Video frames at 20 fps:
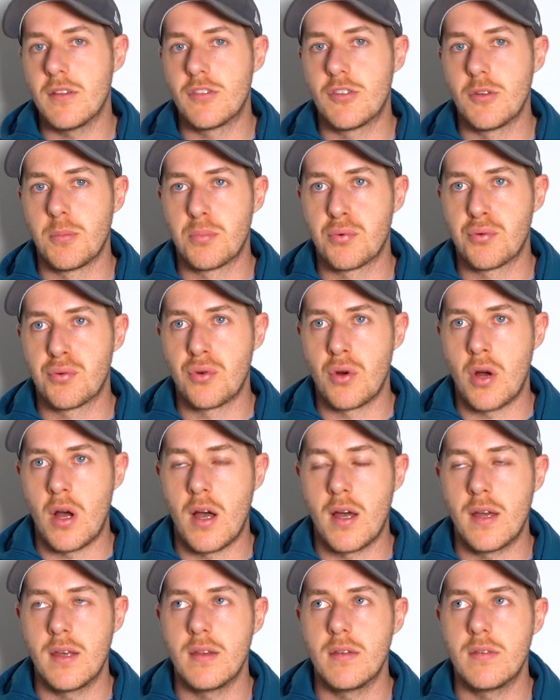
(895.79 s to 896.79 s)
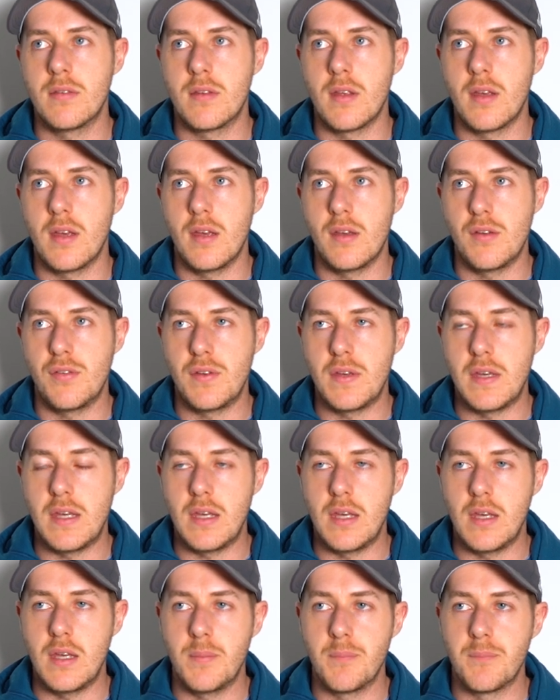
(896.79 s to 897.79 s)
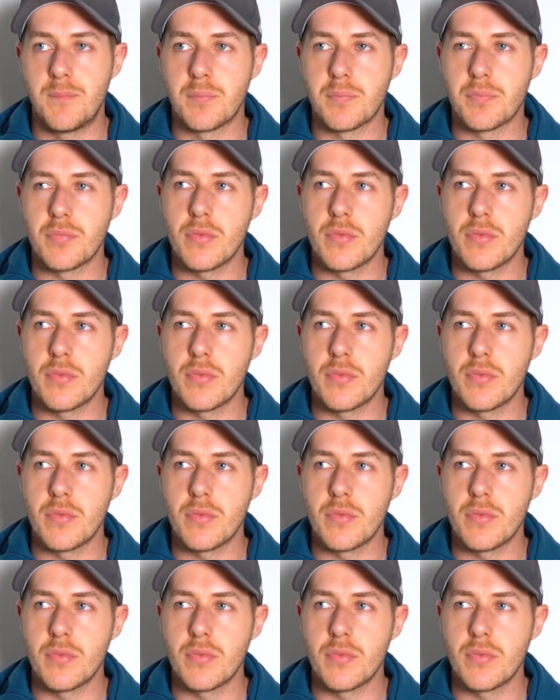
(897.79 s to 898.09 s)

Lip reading: surprised if he